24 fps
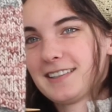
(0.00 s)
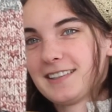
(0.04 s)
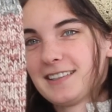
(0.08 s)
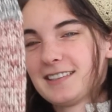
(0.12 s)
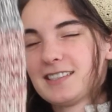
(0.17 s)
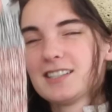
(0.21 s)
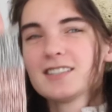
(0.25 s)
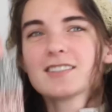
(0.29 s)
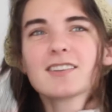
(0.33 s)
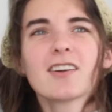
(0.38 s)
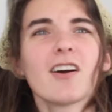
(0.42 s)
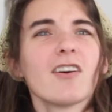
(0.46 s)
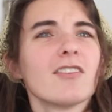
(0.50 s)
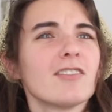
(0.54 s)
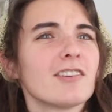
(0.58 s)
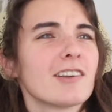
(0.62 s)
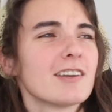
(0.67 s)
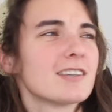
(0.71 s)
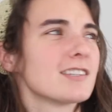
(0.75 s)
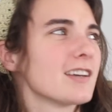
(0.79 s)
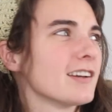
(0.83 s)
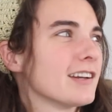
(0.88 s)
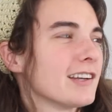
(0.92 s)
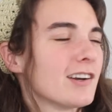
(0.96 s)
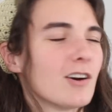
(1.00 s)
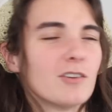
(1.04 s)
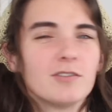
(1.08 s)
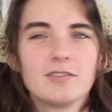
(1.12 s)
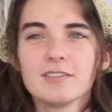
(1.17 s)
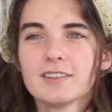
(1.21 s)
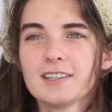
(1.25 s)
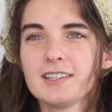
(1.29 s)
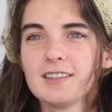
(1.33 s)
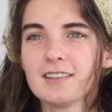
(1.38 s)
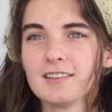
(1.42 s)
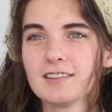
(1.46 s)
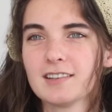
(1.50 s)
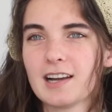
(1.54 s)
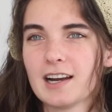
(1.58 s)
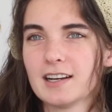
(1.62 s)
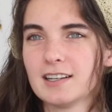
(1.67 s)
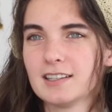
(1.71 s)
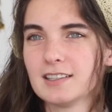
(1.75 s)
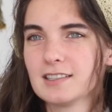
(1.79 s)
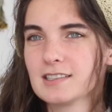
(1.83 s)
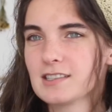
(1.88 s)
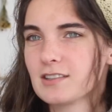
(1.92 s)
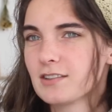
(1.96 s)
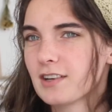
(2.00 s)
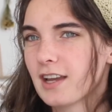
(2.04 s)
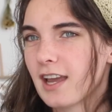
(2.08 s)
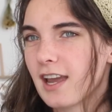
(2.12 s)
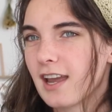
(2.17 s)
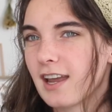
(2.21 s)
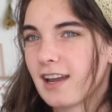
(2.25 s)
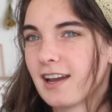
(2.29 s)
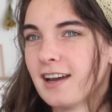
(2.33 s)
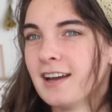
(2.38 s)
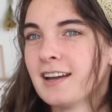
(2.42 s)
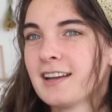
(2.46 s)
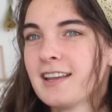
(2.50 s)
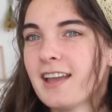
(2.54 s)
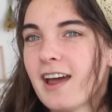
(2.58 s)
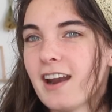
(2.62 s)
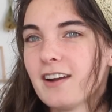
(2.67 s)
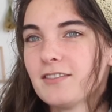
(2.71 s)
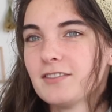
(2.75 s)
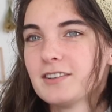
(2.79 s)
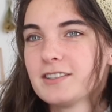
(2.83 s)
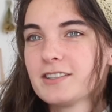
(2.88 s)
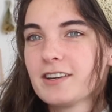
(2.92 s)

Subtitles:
It just got really sunny. Hopefully the lighting's okay. I kind of